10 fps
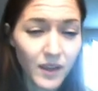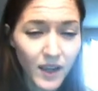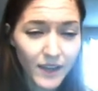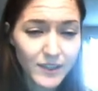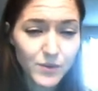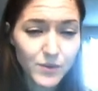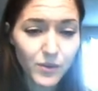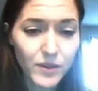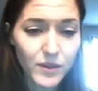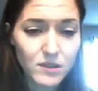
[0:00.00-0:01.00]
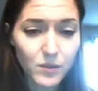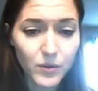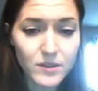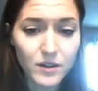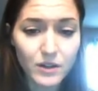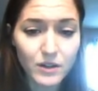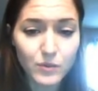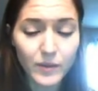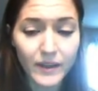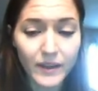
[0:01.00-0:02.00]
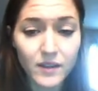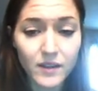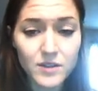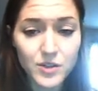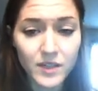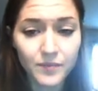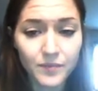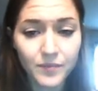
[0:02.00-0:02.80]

And that's where the rest of the boys and girls were playing, in the street.